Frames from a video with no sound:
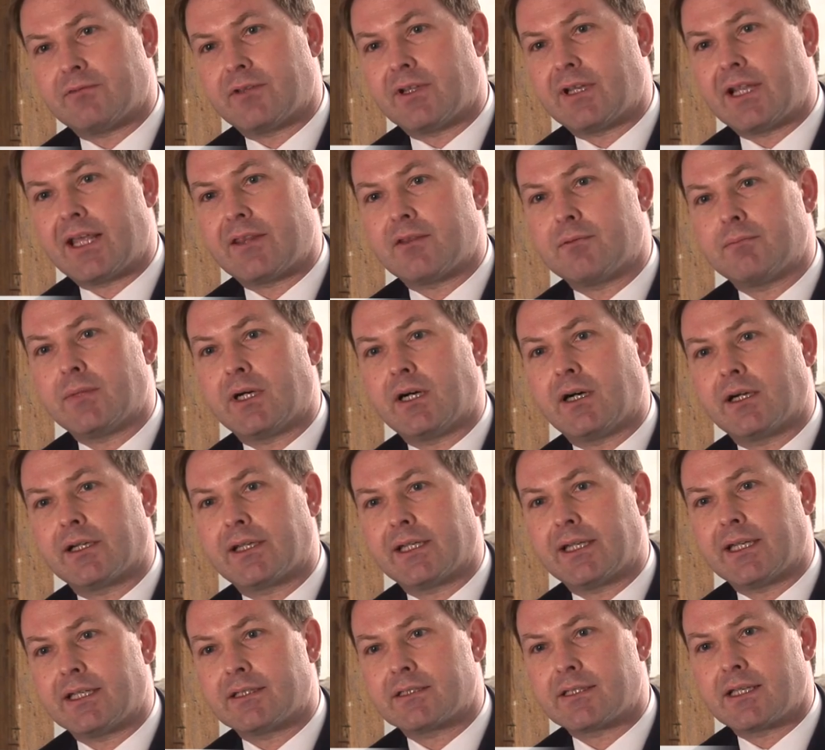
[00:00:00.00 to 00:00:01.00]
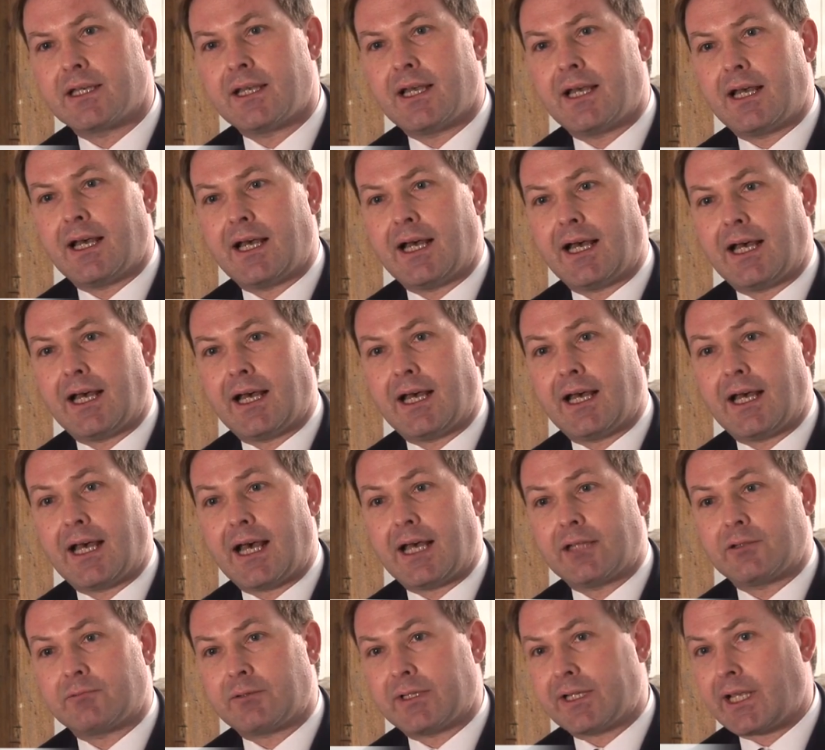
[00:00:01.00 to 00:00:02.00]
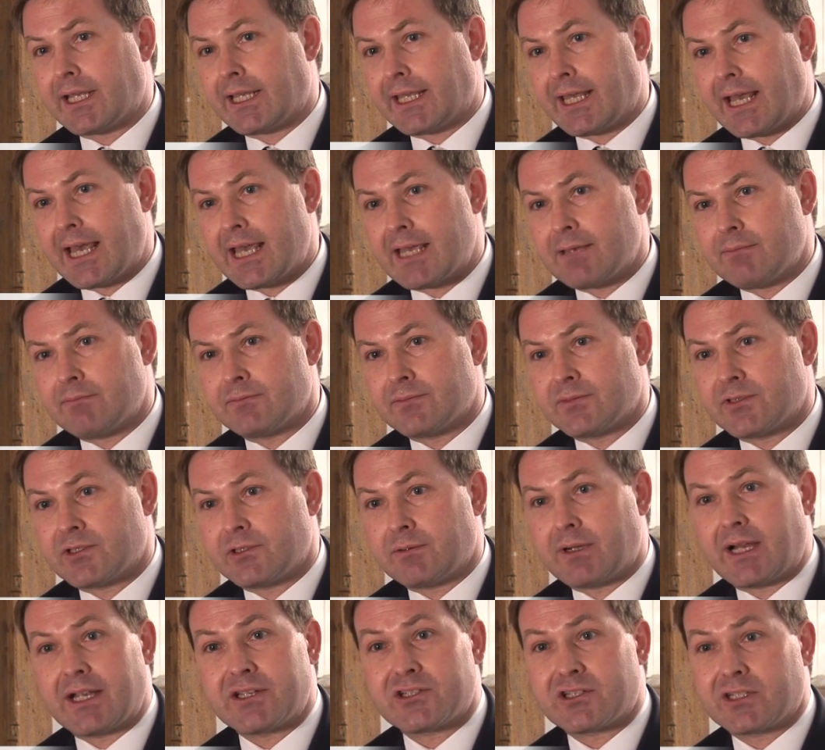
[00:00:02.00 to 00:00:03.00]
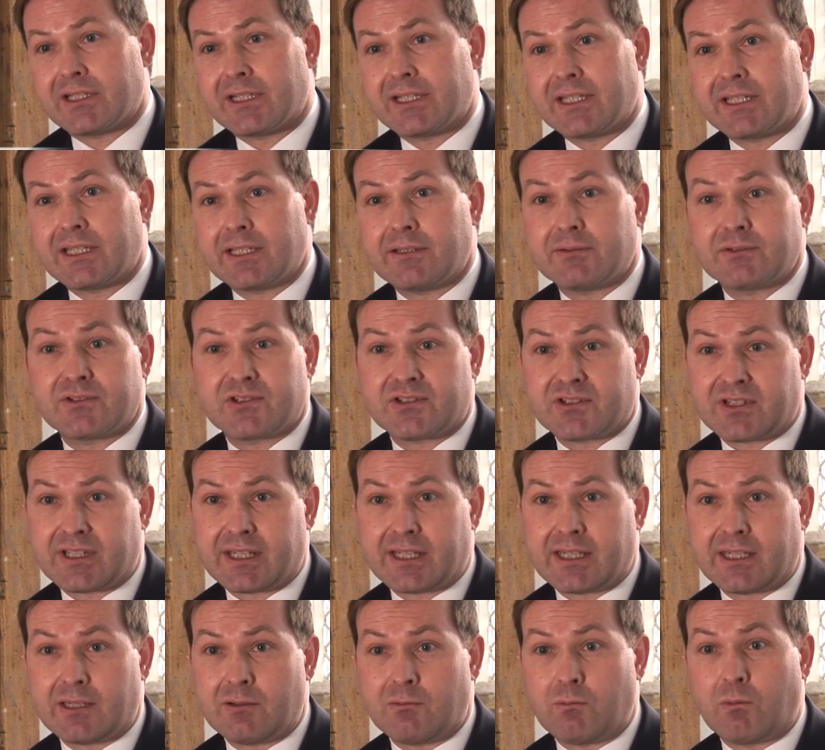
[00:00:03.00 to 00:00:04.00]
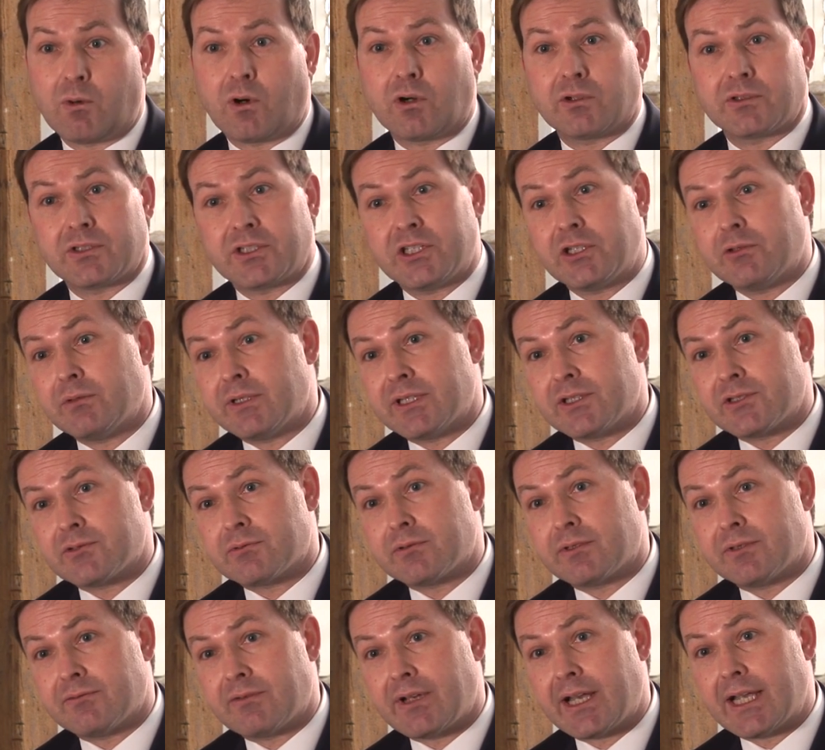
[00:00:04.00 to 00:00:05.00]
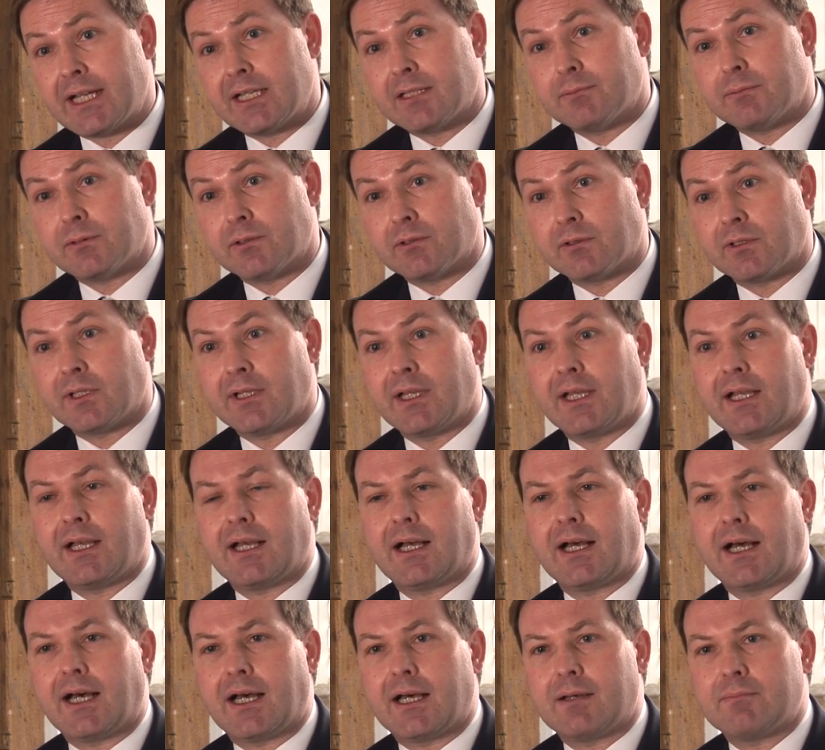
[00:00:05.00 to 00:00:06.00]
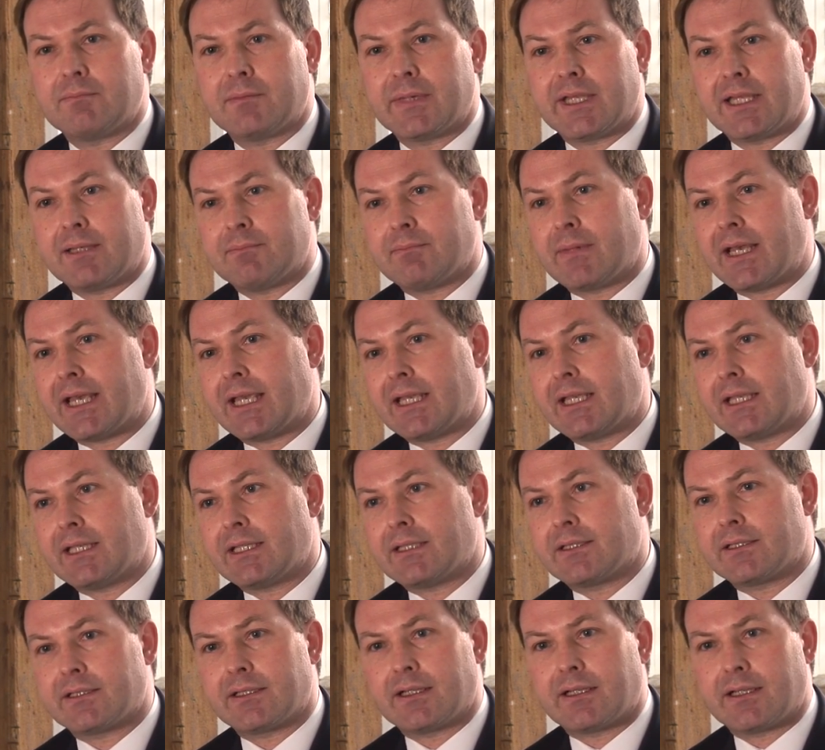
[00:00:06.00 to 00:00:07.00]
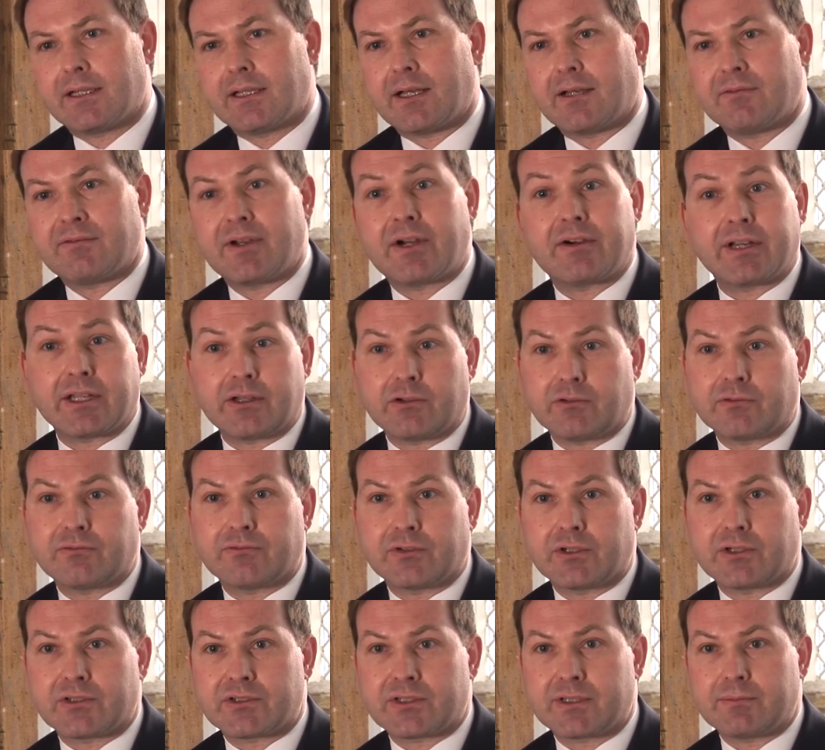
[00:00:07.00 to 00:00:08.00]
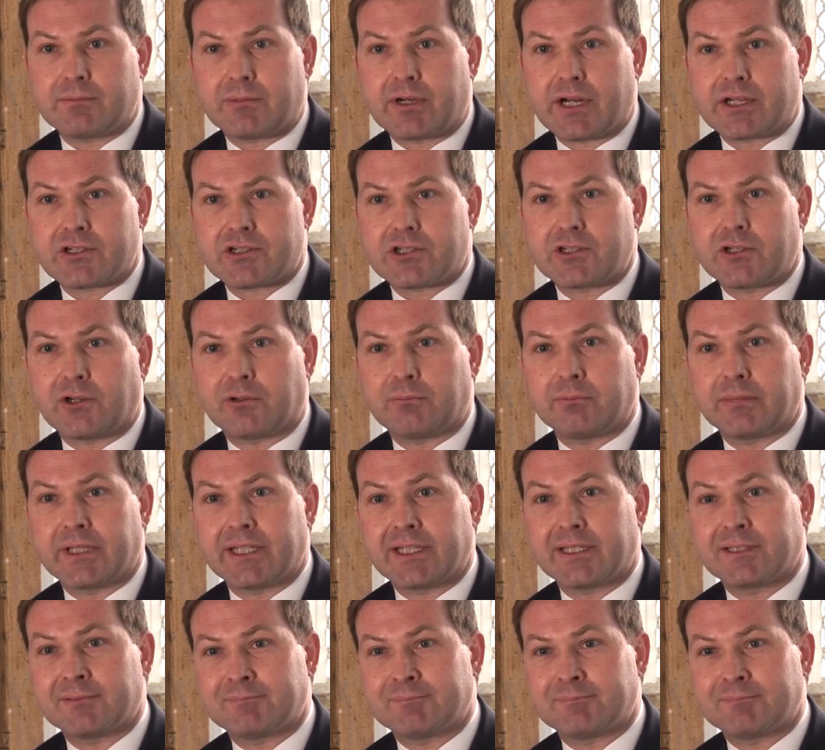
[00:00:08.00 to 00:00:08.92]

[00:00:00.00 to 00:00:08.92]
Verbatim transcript: the Leathermarket. Uh, and when I came to actually see what units were available, um, it made a, a very good first impression on me.